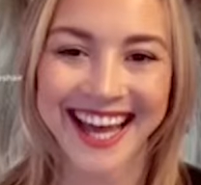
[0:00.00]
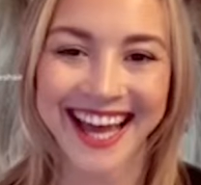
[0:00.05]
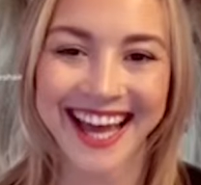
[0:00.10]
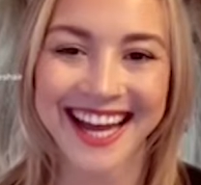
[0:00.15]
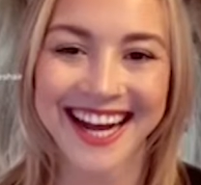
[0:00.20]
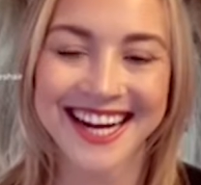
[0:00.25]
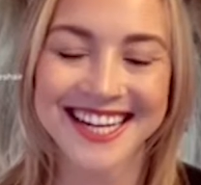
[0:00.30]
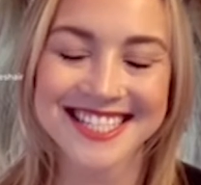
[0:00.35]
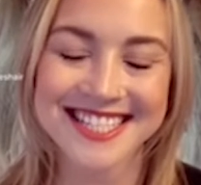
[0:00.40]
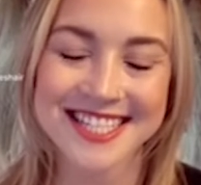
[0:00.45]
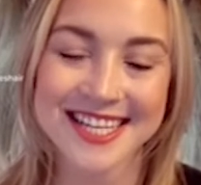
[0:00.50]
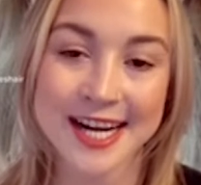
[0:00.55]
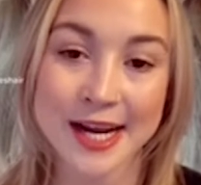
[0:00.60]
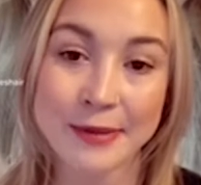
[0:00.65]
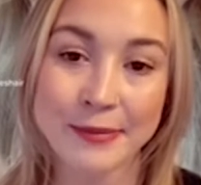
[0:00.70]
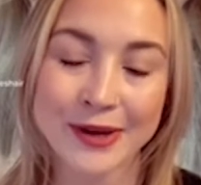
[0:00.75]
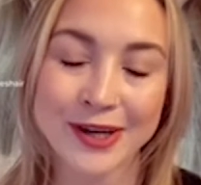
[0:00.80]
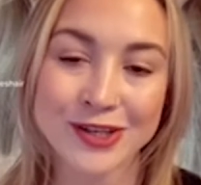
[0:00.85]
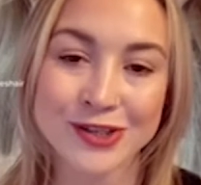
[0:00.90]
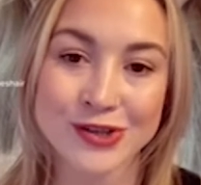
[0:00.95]
Hey guys, today
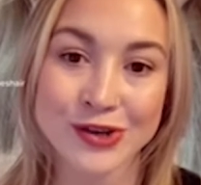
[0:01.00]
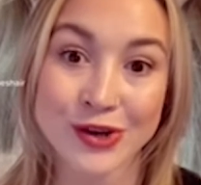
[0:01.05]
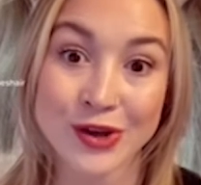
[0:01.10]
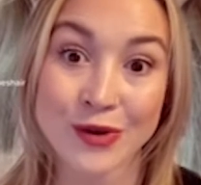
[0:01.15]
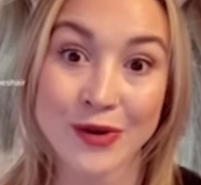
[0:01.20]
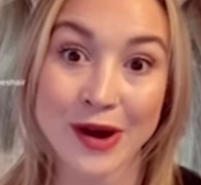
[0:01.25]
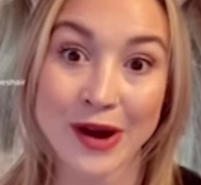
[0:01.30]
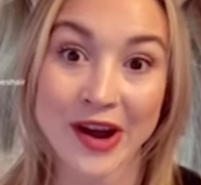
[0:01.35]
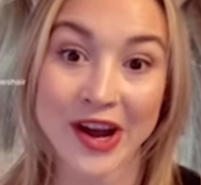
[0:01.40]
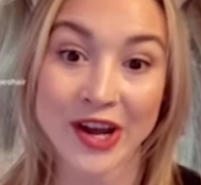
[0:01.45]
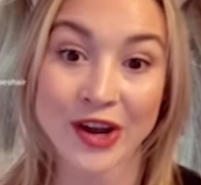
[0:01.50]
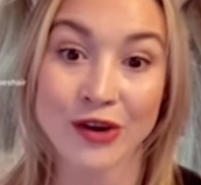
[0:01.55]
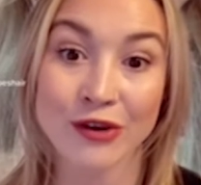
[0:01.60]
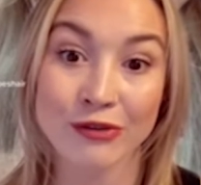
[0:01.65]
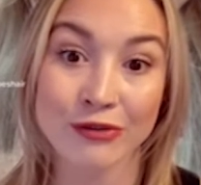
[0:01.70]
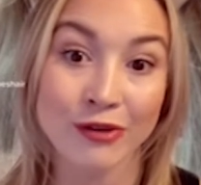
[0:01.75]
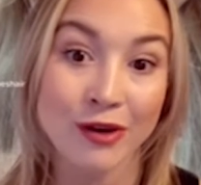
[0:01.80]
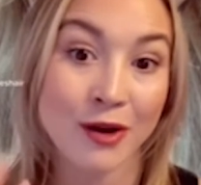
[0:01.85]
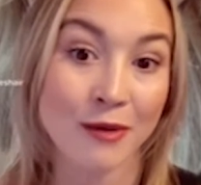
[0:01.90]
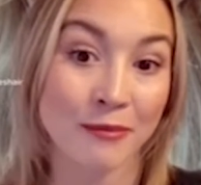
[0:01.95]
I'm going to show you how I go
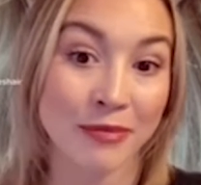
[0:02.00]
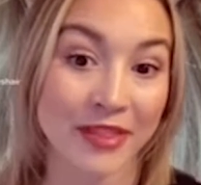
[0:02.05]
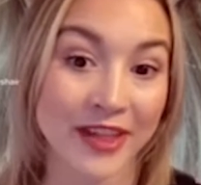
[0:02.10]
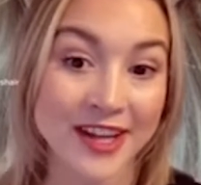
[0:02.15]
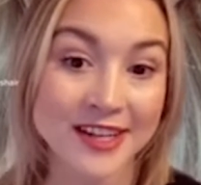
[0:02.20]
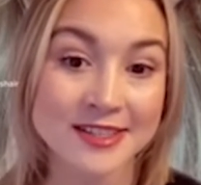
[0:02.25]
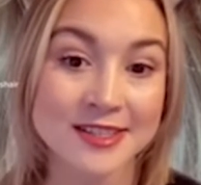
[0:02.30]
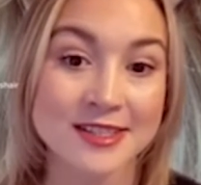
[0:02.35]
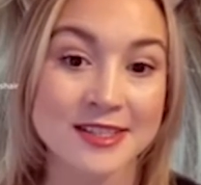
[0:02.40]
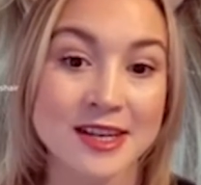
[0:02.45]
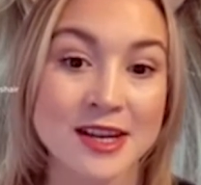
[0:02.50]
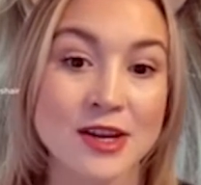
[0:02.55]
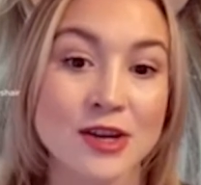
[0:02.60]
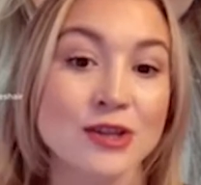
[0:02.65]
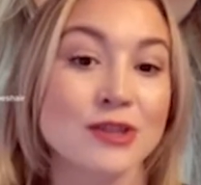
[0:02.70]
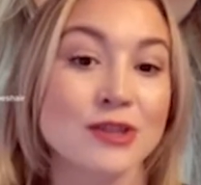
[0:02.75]
from this